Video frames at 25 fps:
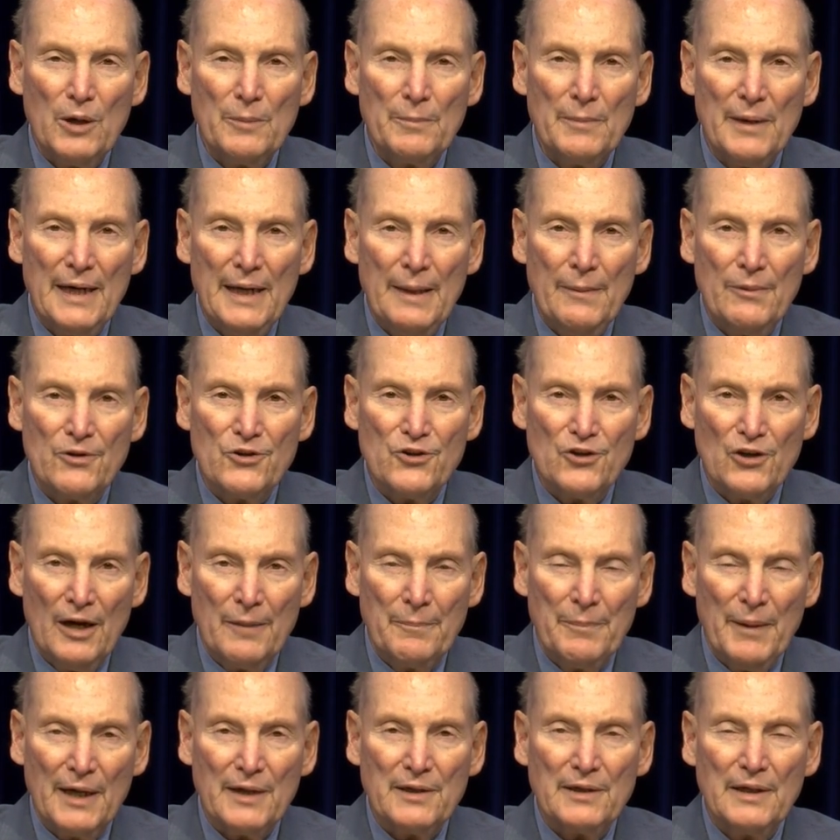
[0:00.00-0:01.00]
My name is John
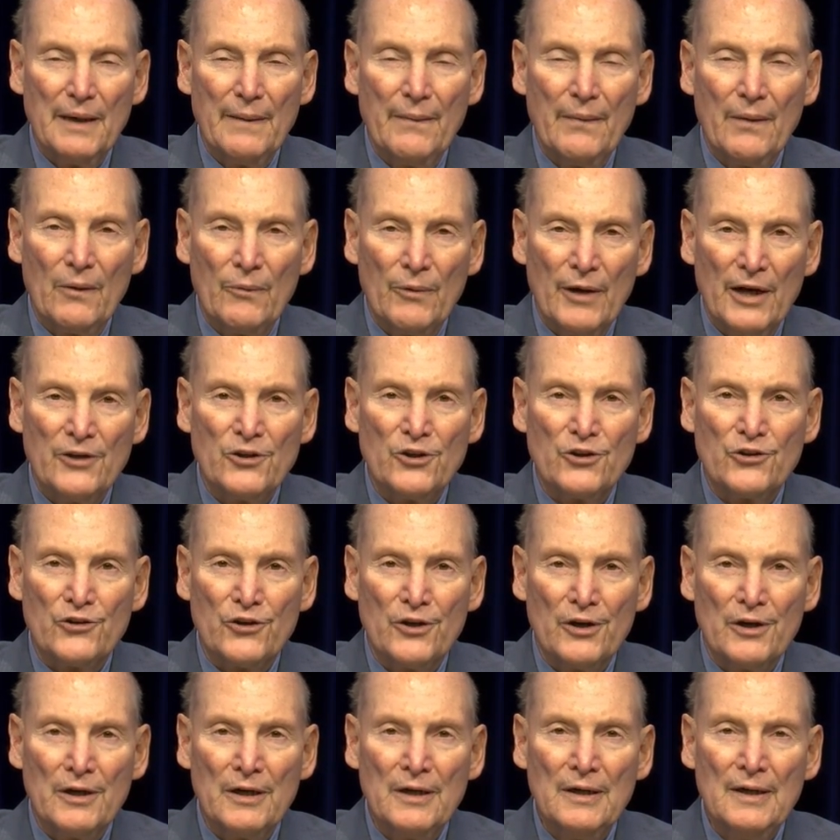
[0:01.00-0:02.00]
Buckley. I'm the
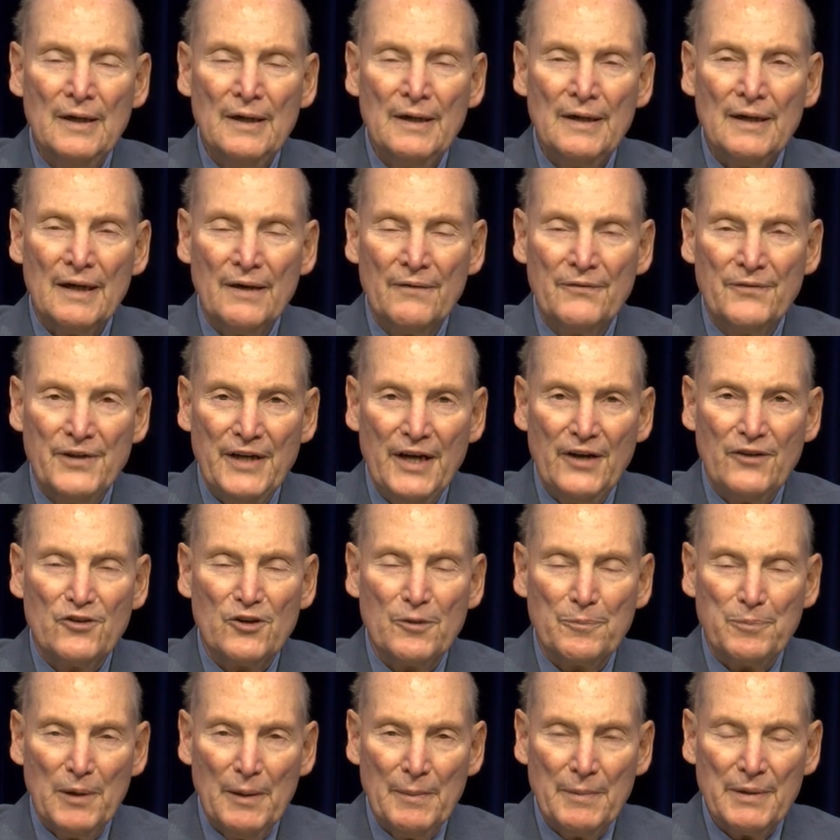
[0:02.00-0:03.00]
Register of Deeds
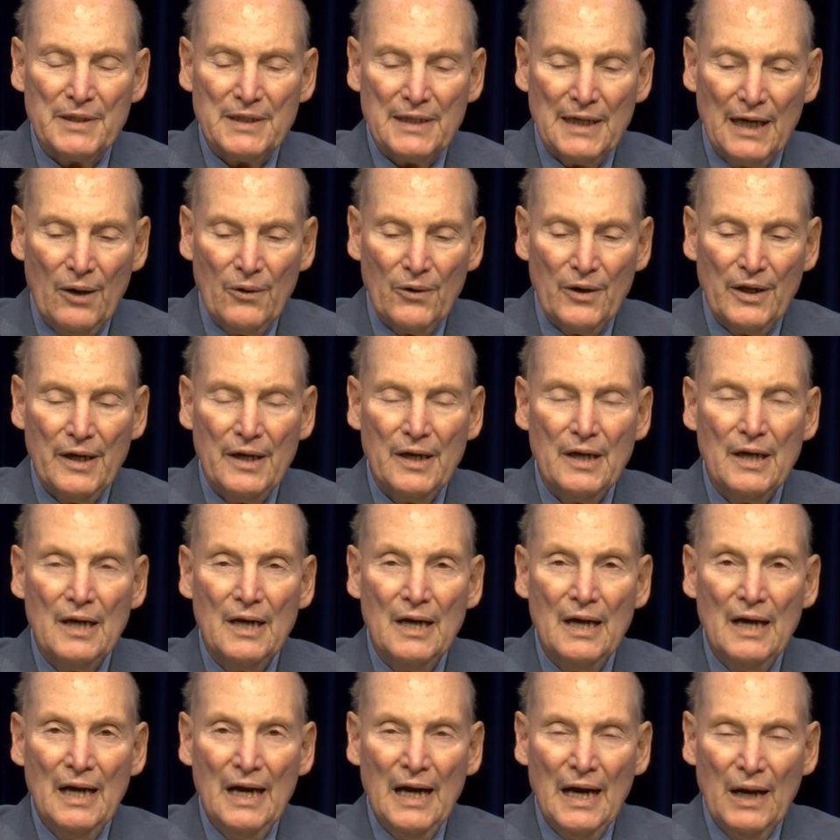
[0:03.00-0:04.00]
of Plymouth County.
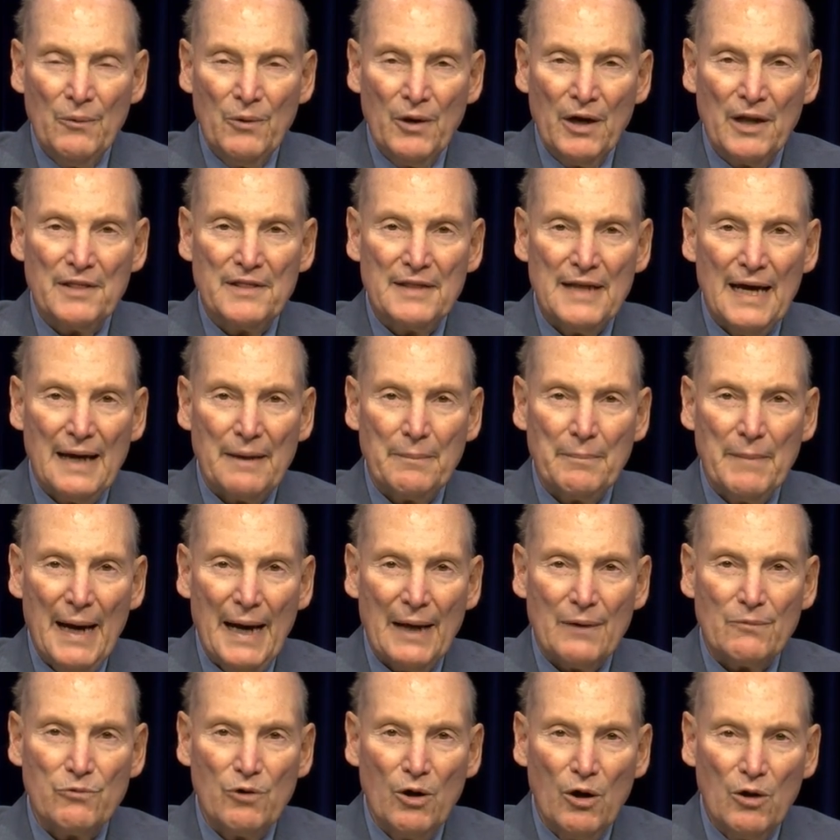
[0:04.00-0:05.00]
I want to thank
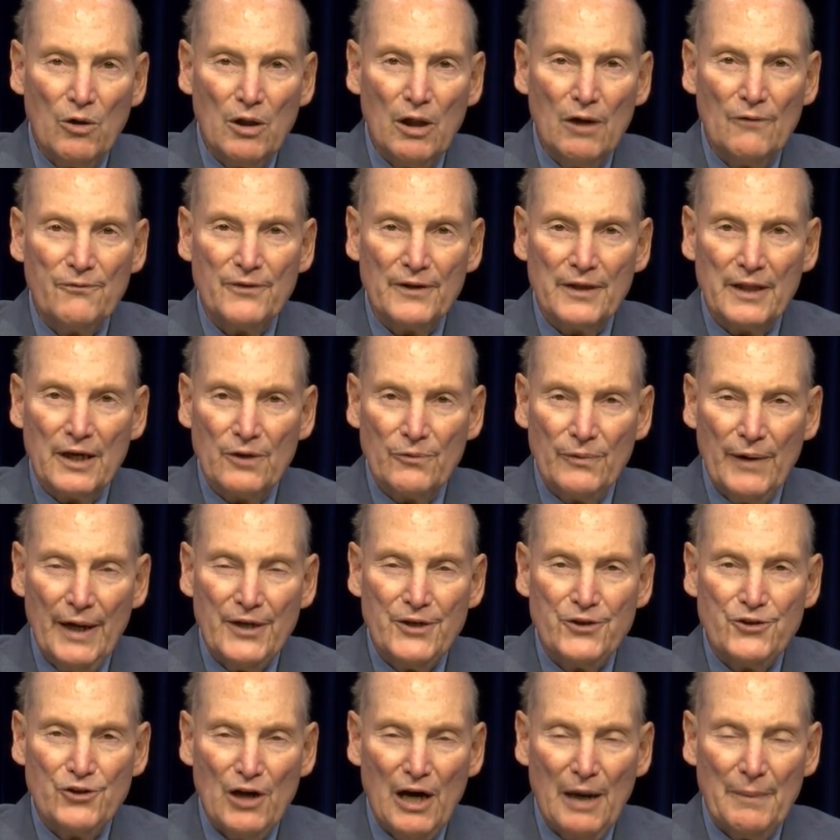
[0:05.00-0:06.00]
Matt Rollo for the great
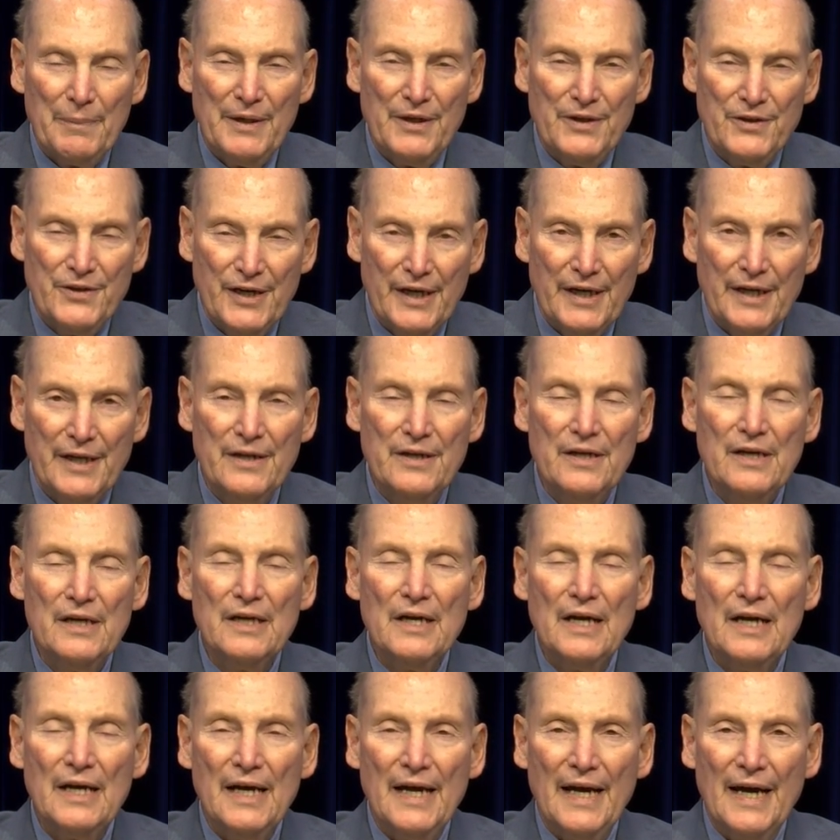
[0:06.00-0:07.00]
job he did
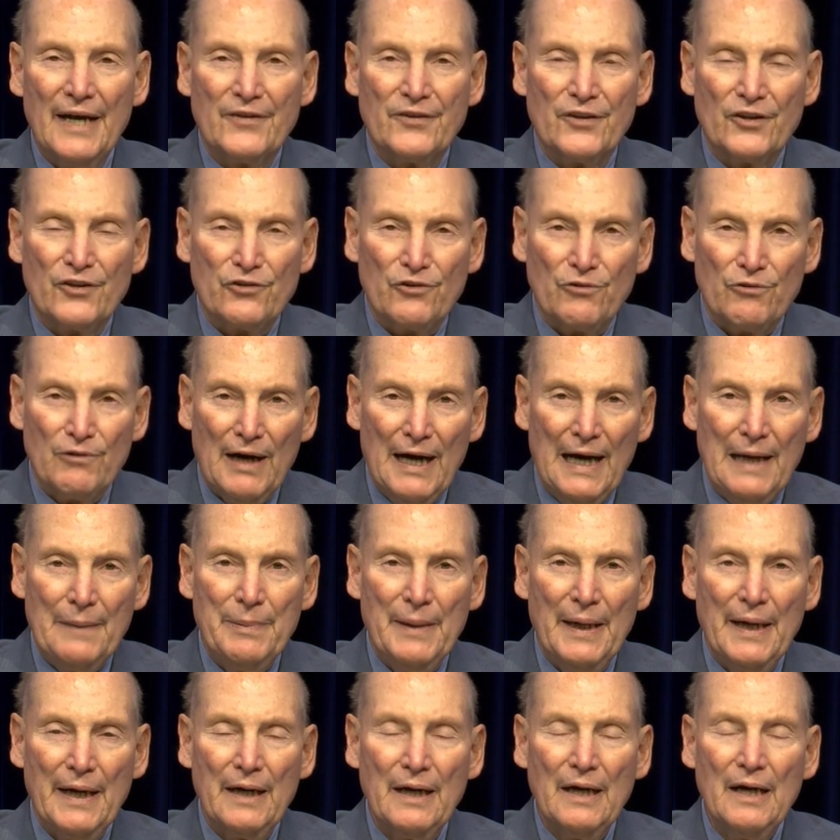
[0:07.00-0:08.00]
at
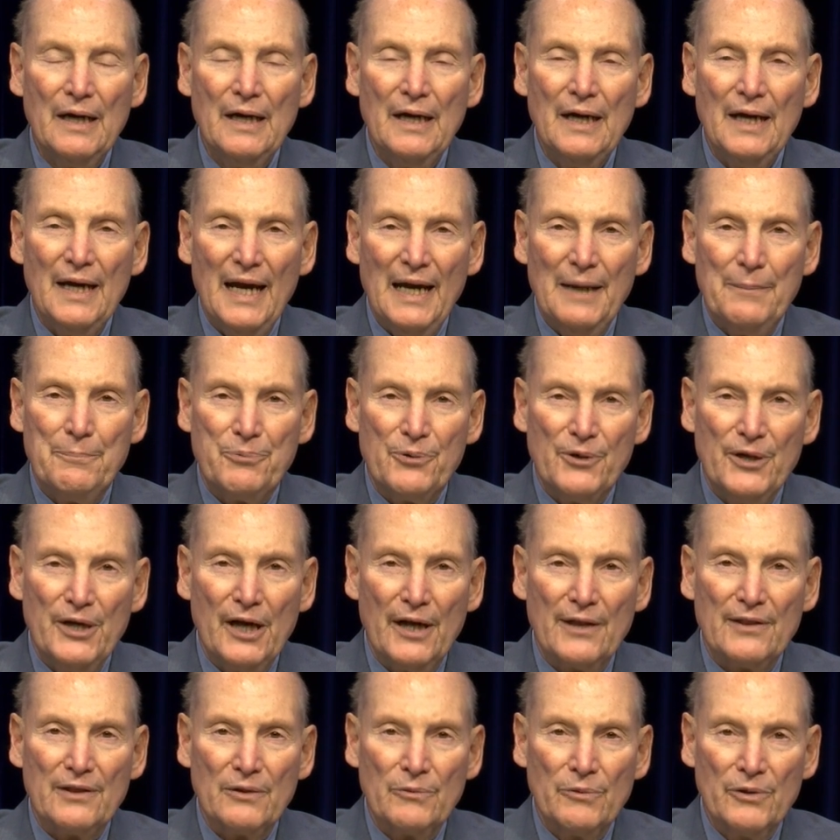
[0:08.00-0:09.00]
describing a
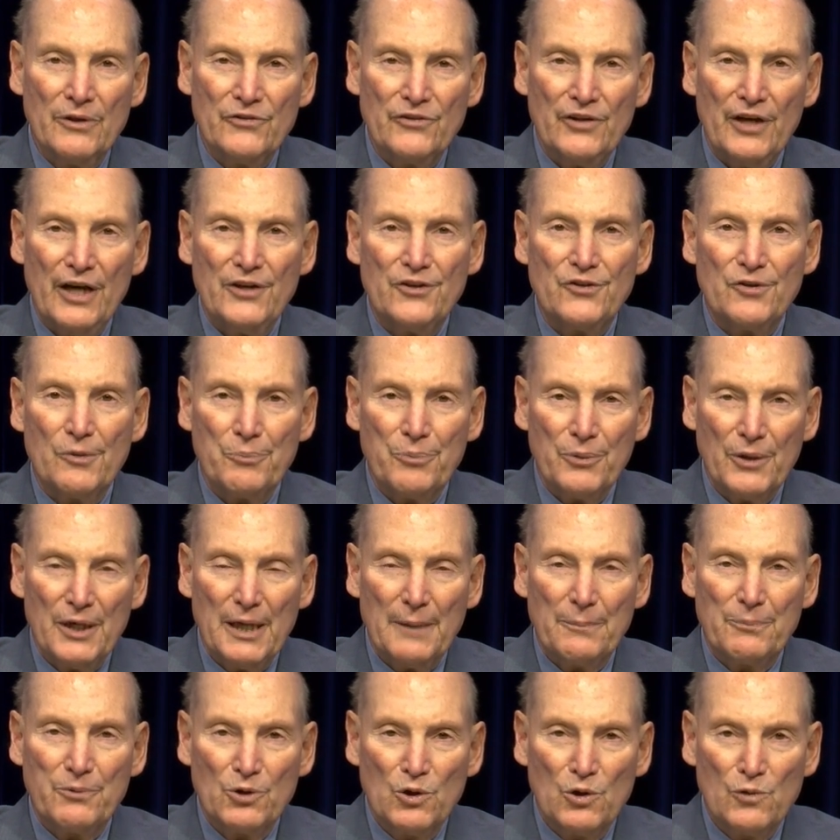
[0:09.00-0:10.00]
pre-authorization,
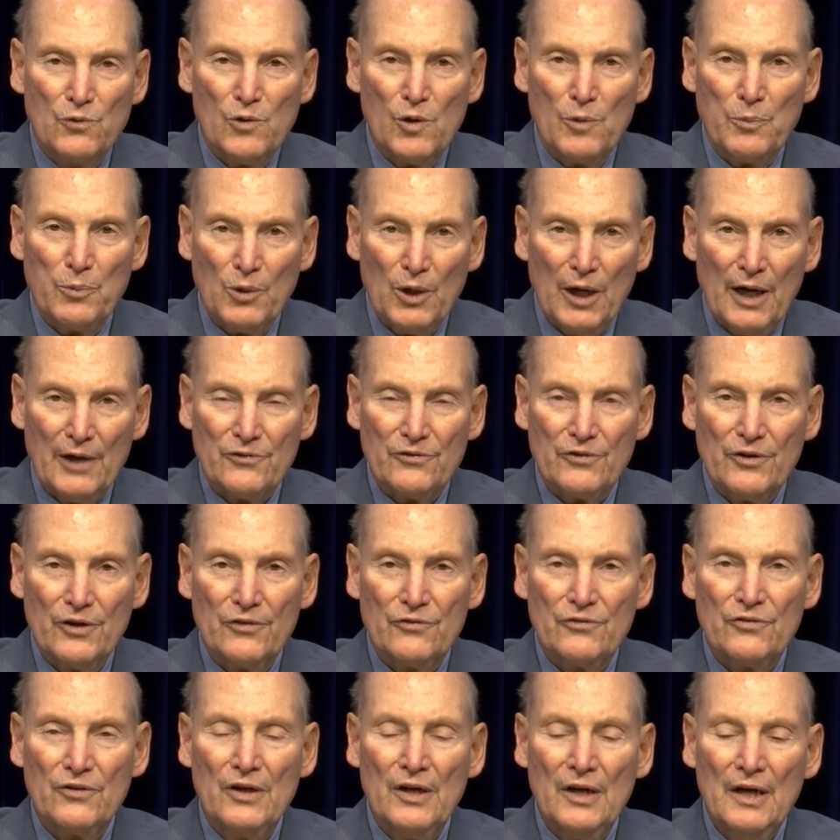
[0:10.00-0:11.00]
pre-approval process.